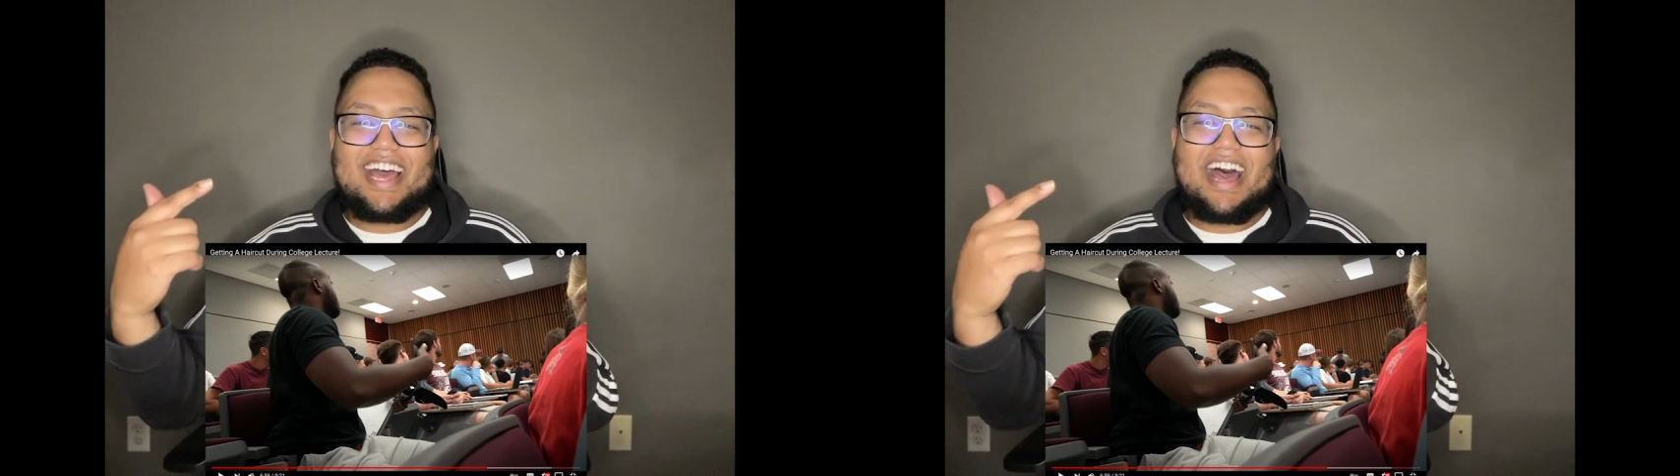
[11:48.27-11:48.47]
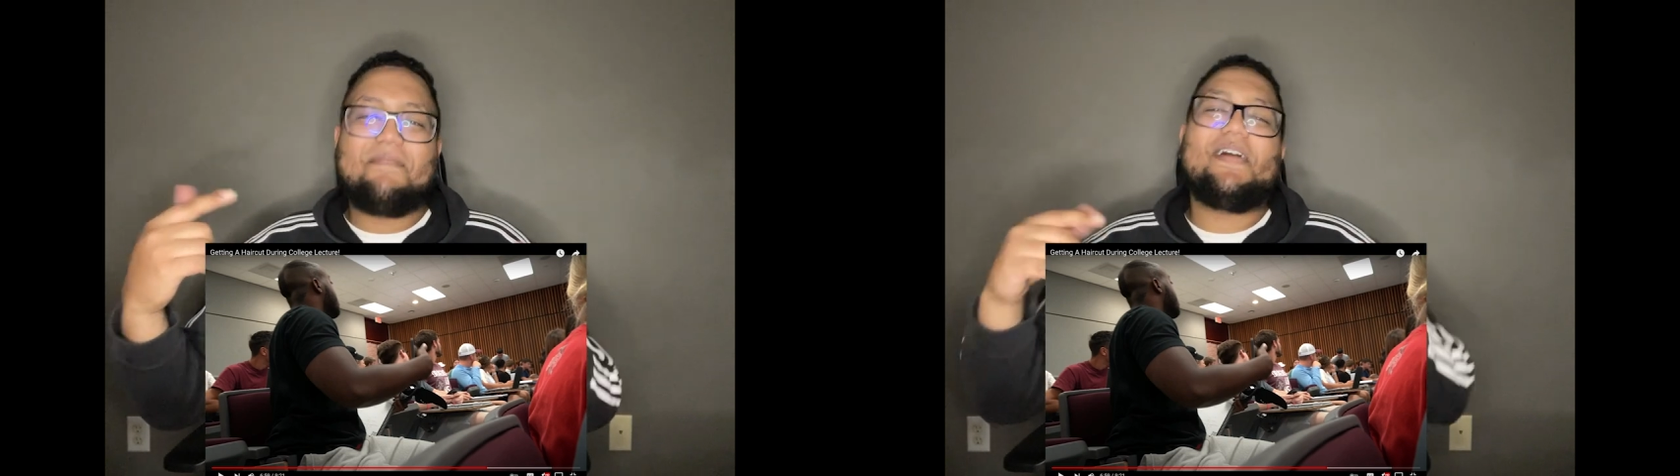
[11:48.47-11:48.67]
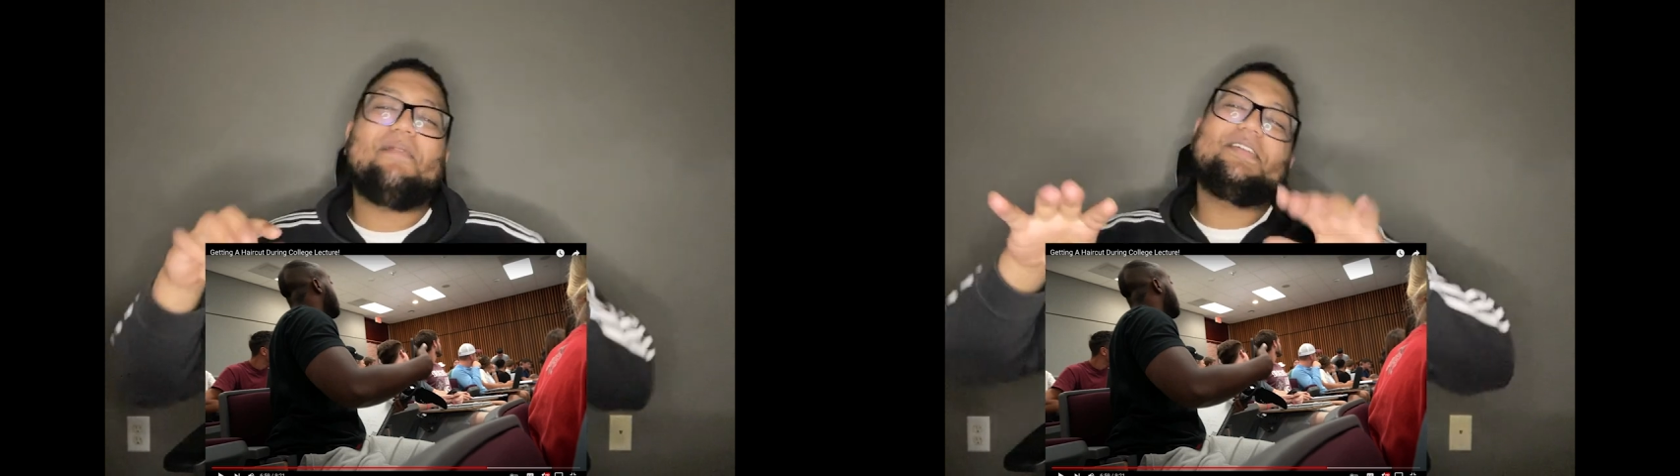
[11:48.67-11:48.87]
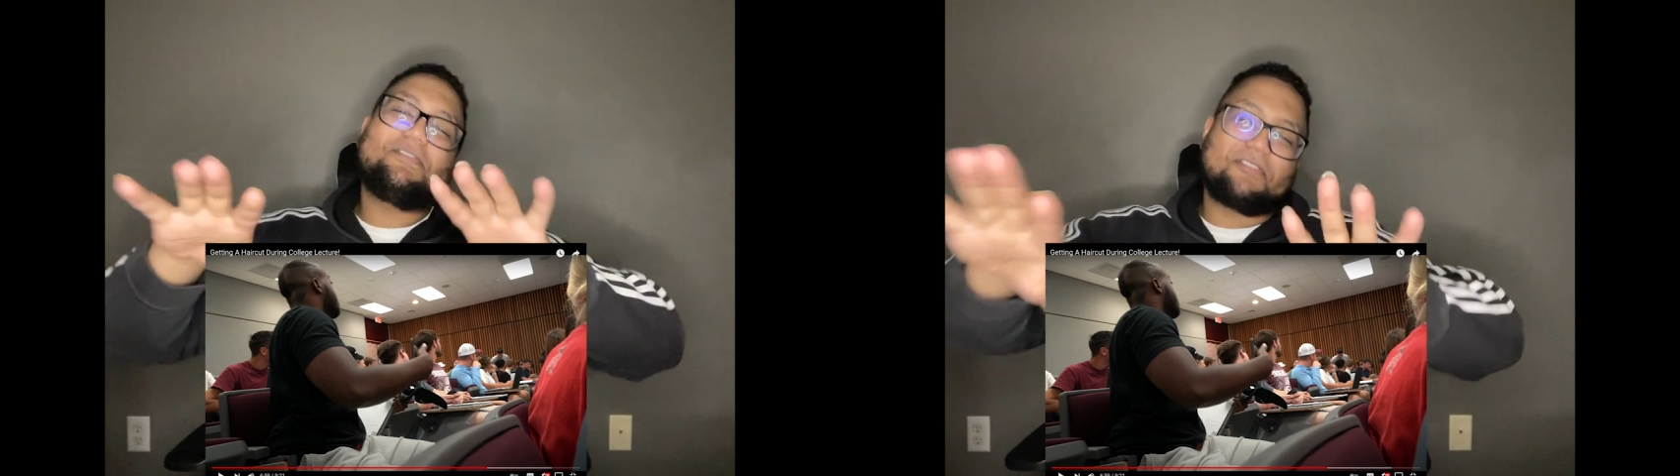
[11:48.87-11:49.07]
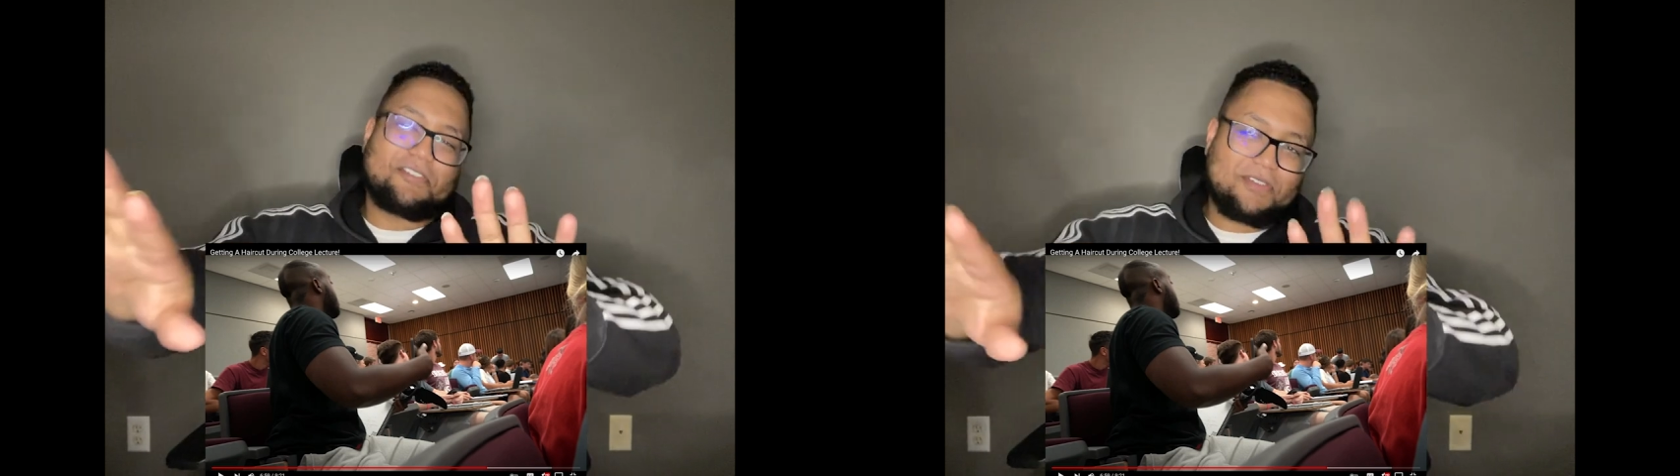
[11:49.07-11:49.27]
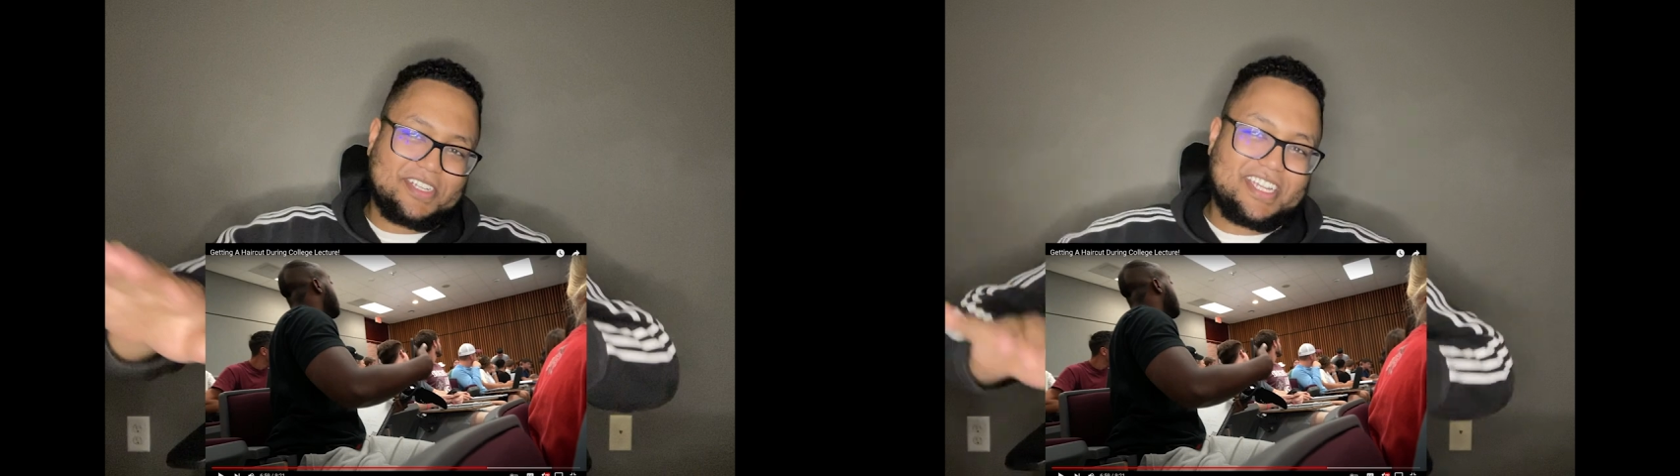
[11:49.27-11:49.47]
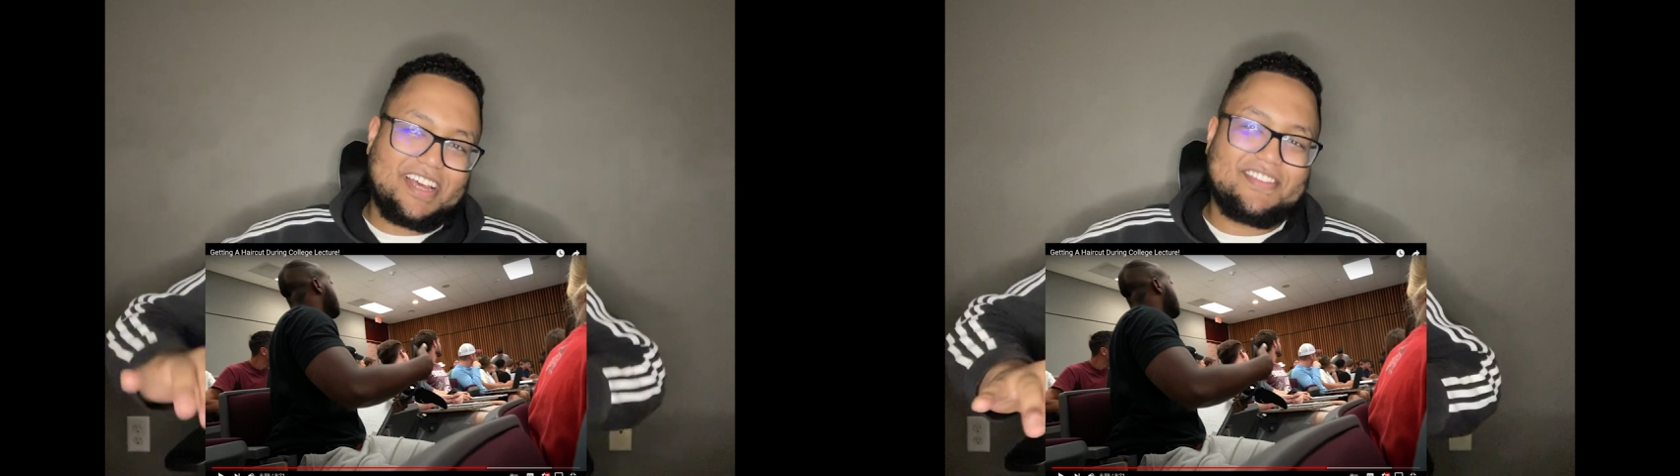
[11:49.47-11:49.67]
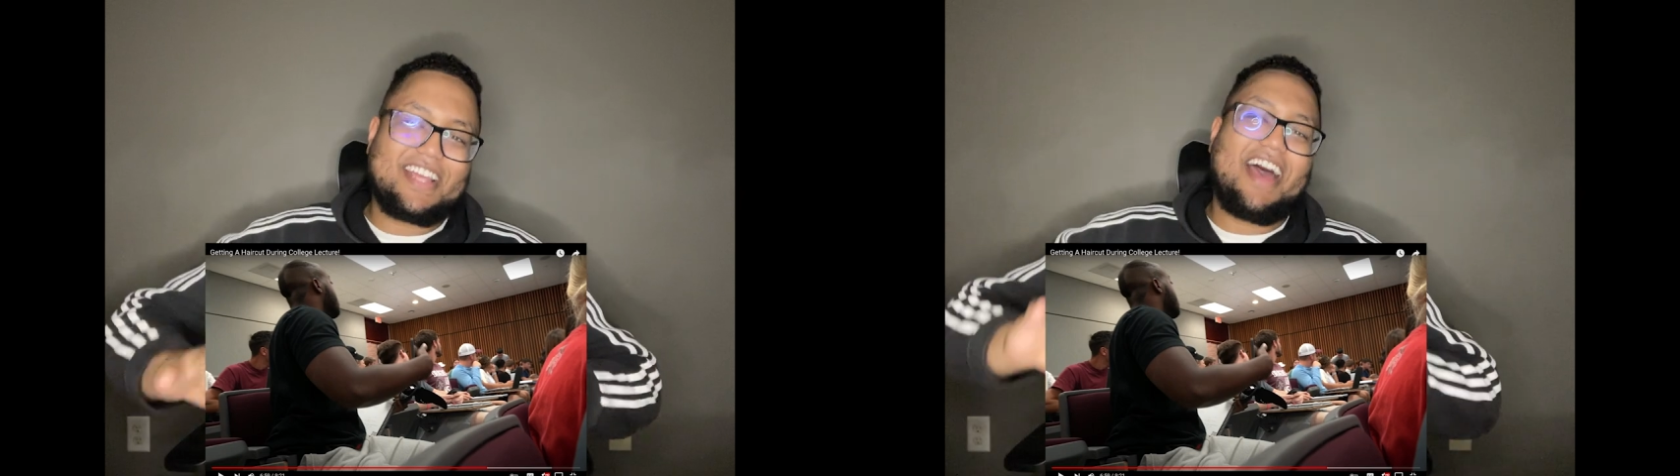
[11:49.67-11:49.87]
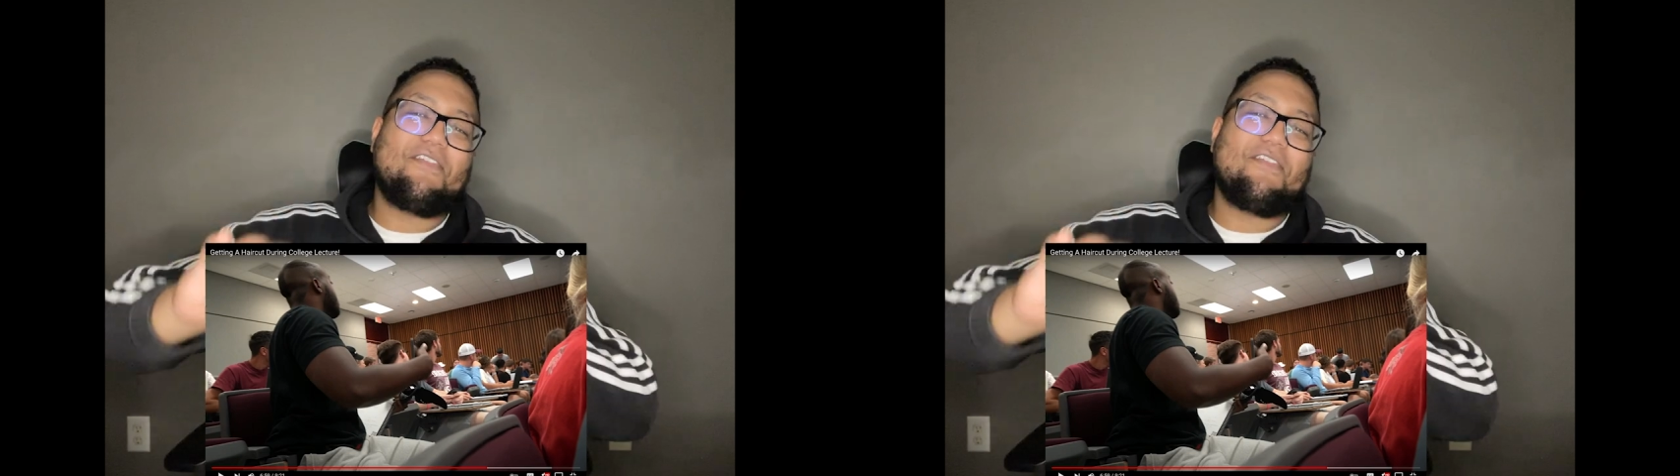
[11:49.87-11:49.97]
I'm gonna do story times